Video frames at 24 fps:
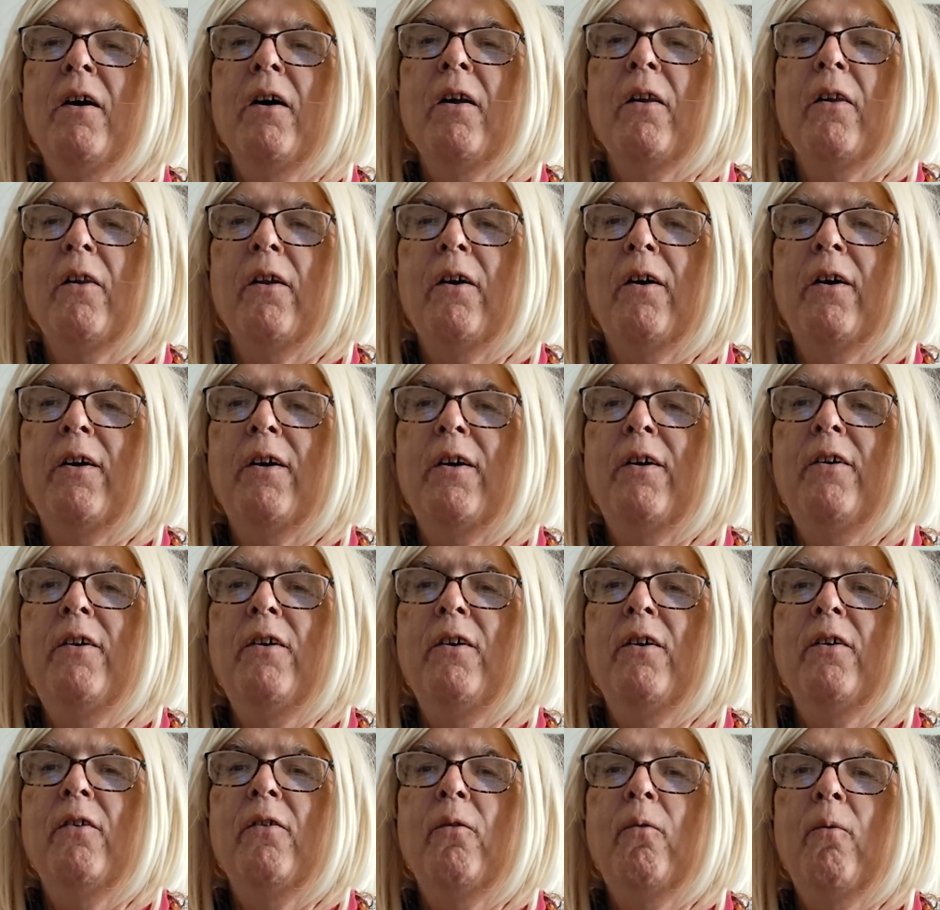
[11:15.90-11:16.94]
learn
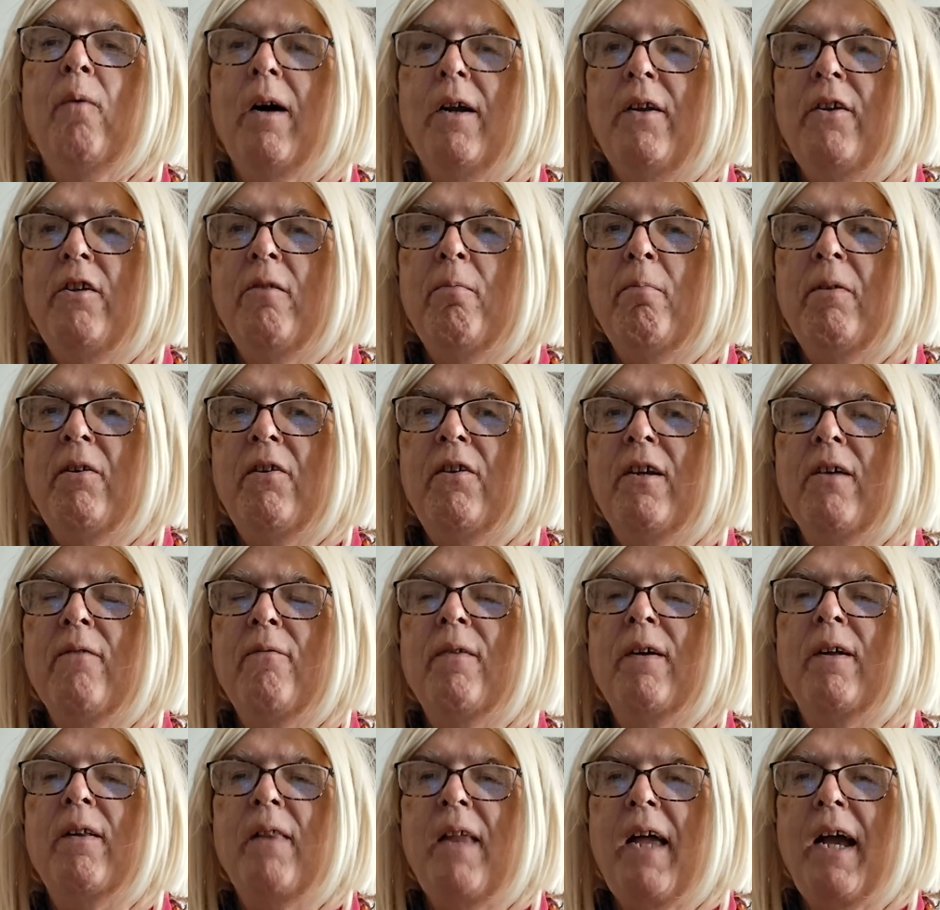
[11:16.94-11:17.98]
one
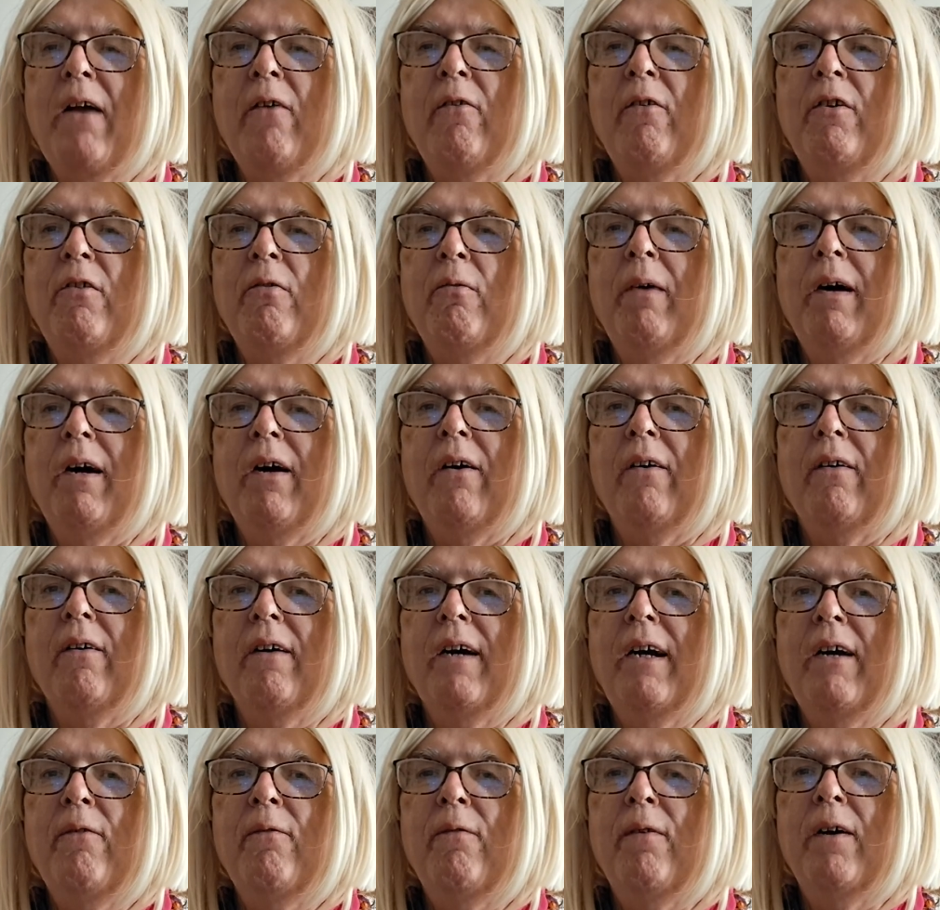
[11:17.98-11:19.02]
specific language well.
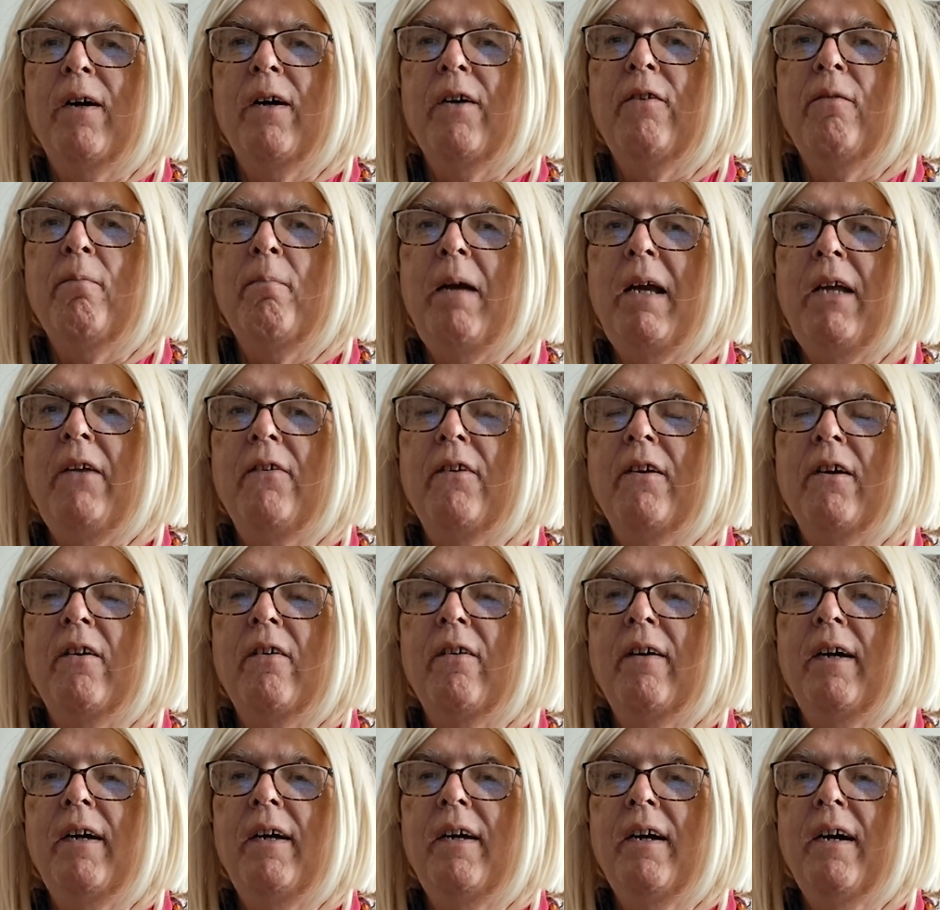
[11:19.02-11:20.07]
Like for us,
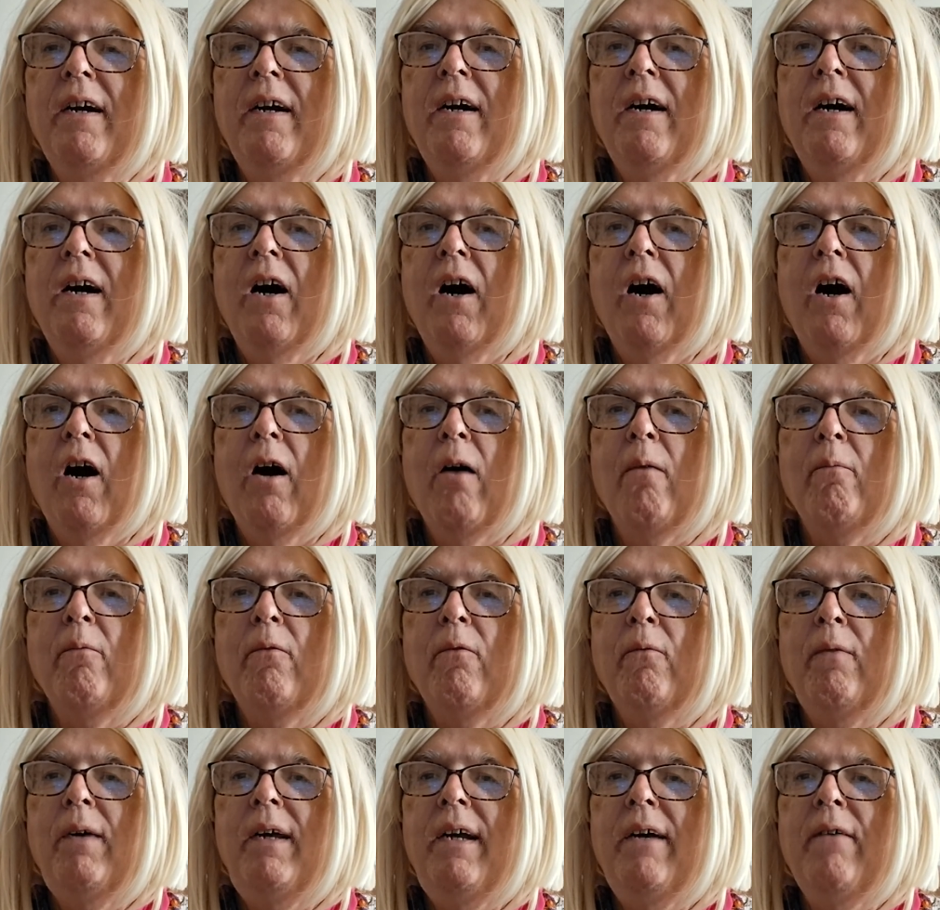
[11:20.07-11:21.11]
basically,
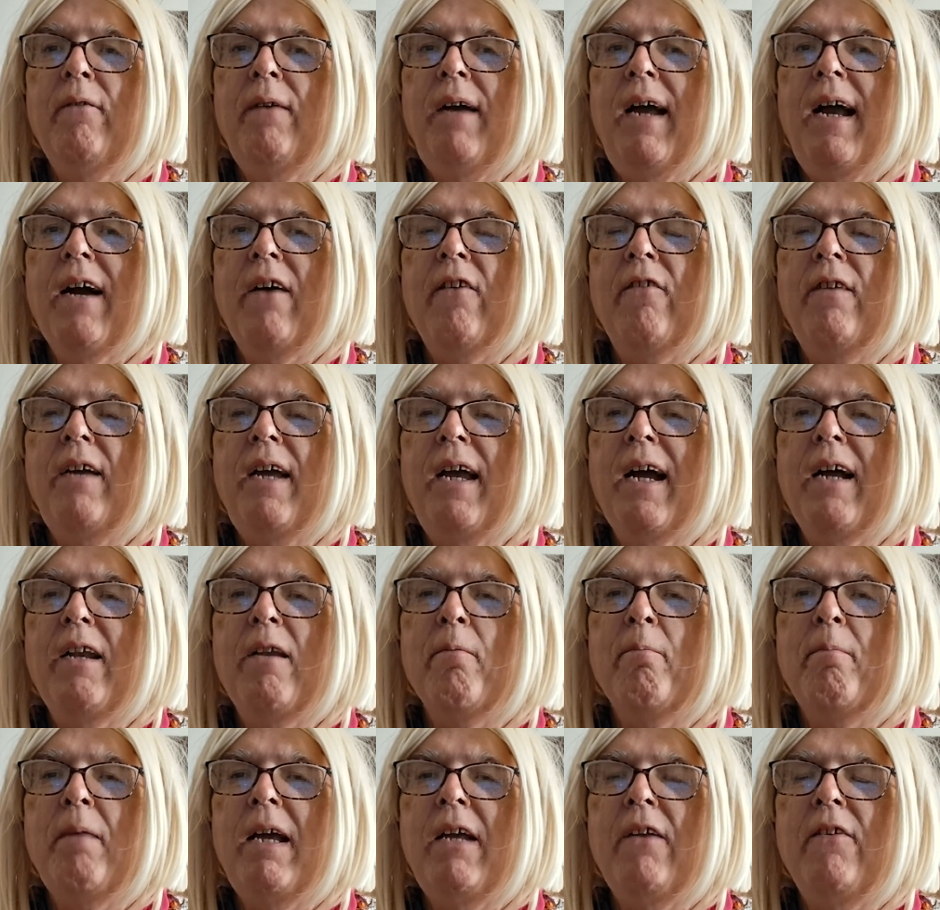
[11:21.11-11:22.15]
we actually had the
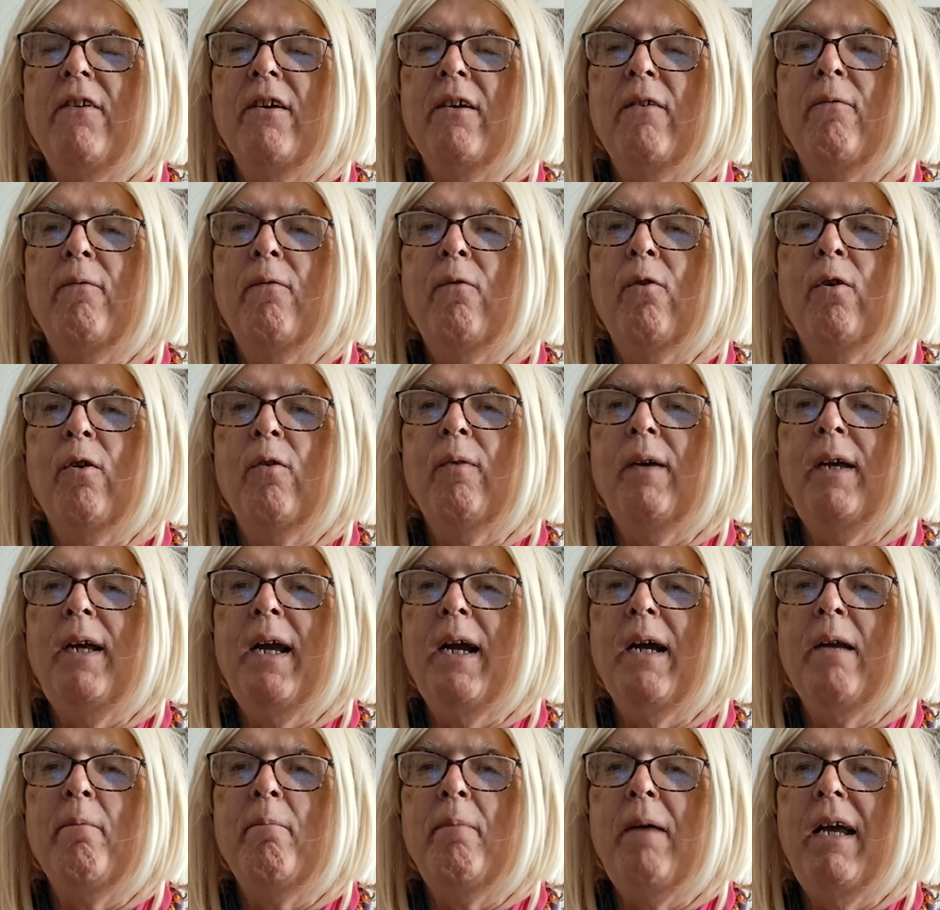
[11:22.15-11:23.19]
basic four. We
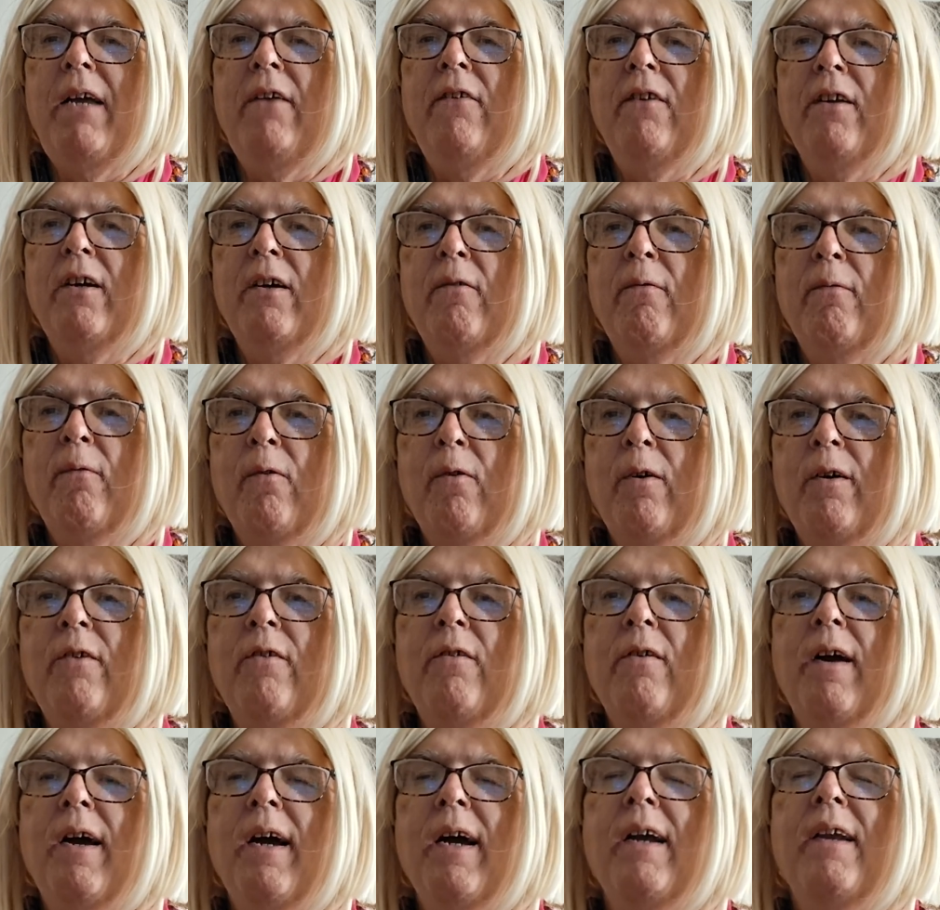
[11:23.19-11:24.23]
had basic,
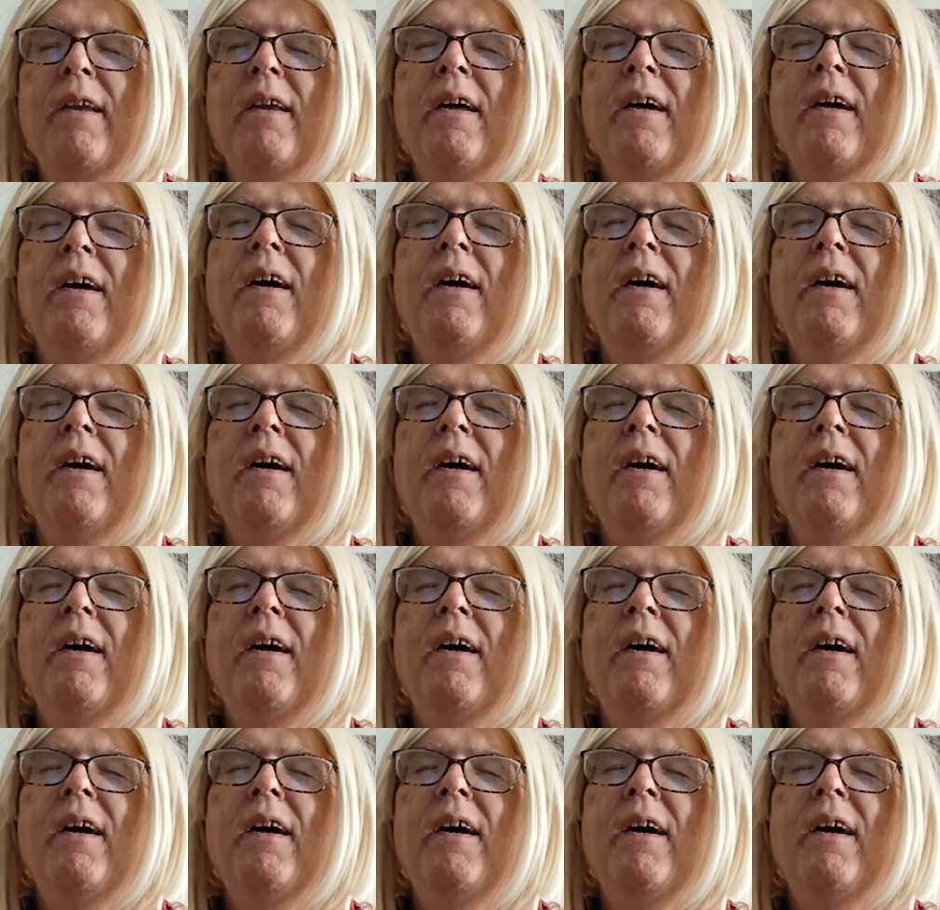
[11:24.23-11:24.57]
Fortran,